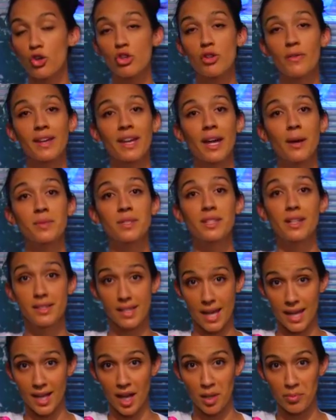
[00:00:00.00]
Usually that comes in a
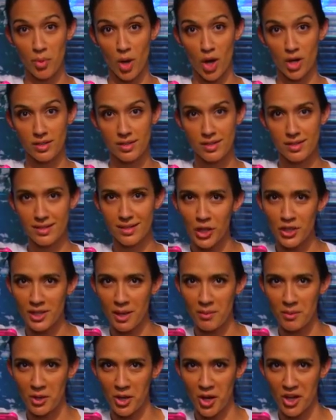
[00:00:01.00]
takeout box, cause
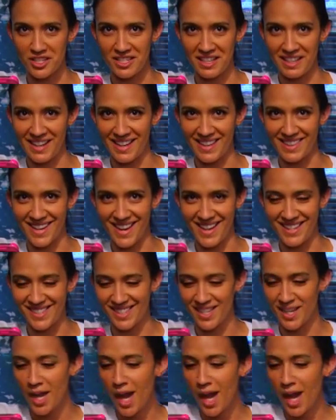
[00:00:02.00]
I'm classy like that.